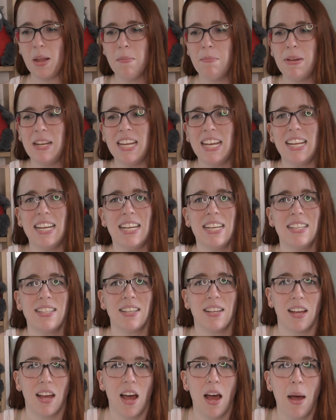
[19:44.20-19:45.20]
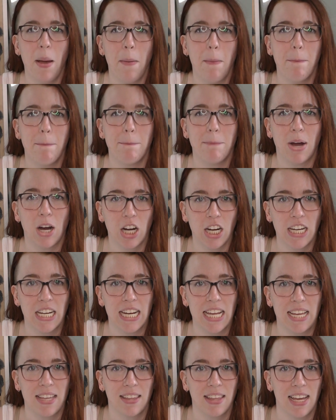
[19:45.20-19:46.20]
But it is a
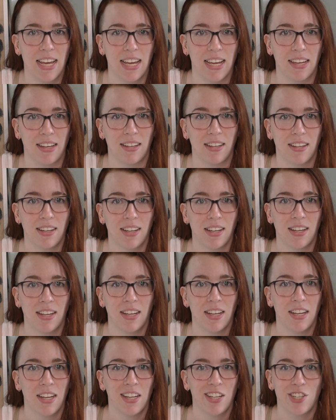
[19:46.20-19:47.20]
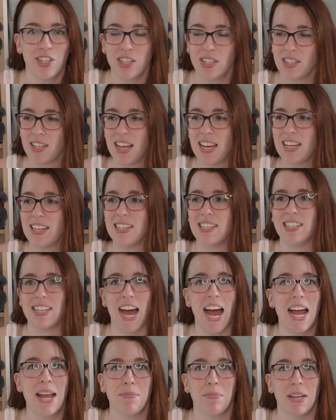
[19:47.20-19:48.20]
marketing thing. Just like
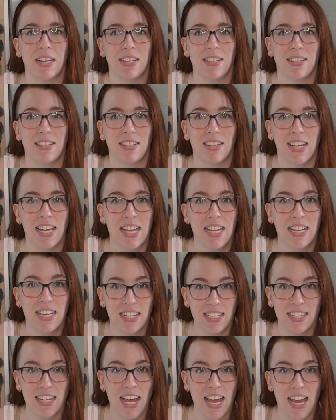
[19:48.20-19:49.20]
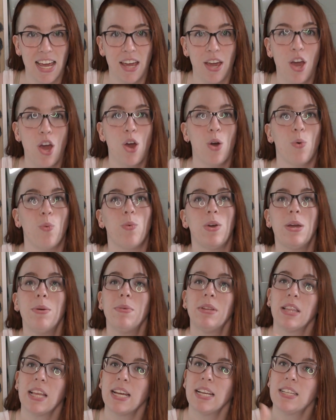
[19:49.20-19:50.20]
diamonds. It is we
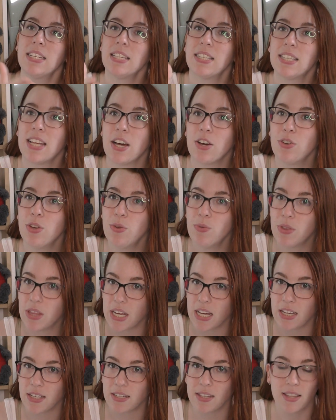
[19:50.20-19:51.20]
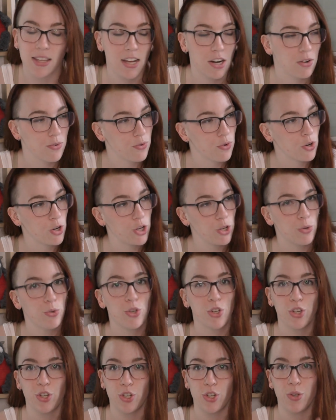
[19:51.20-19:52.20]
would like to sell you this, therefore you
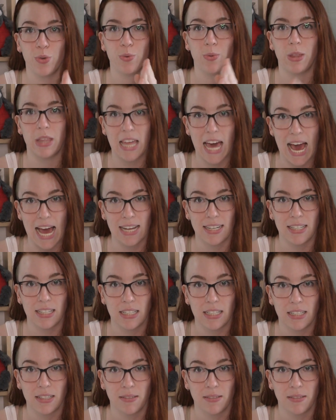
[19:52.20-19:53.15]
should do that.